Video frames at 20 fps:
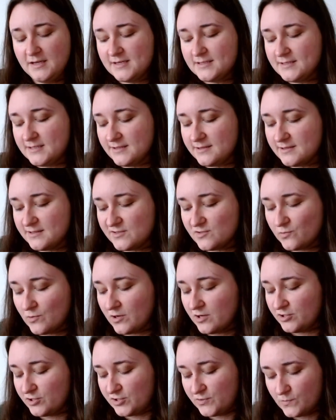Did the
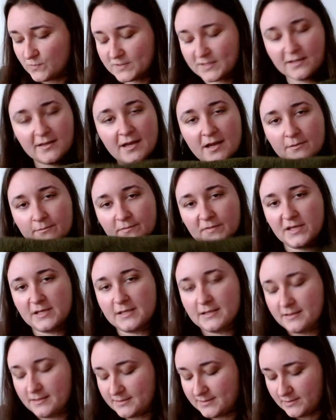swatch and was like, yeah, I
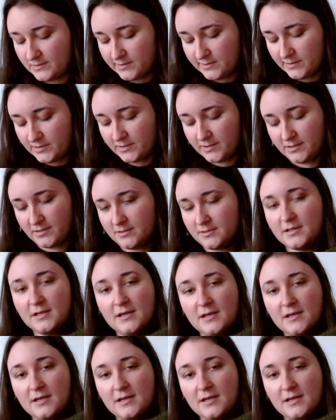think that's going to look good.